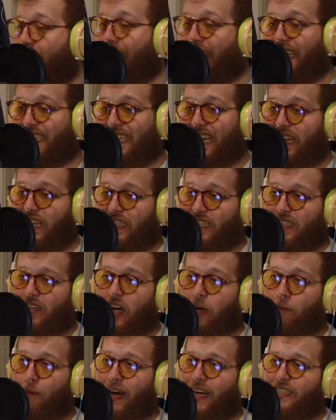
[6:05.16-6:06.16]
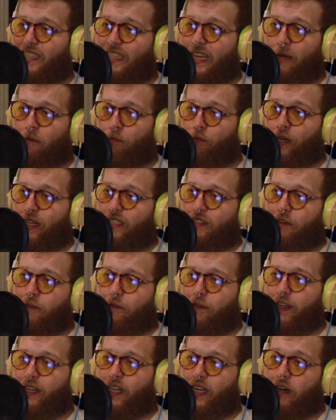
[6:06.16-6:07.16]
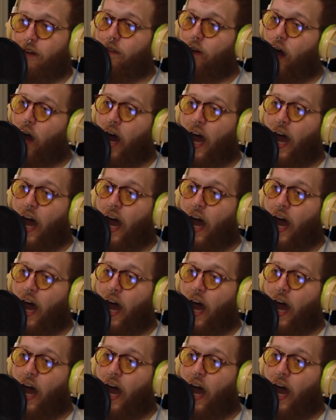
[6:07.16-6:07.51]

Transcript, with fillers: of like i said the stuck mindset breeds a feeling of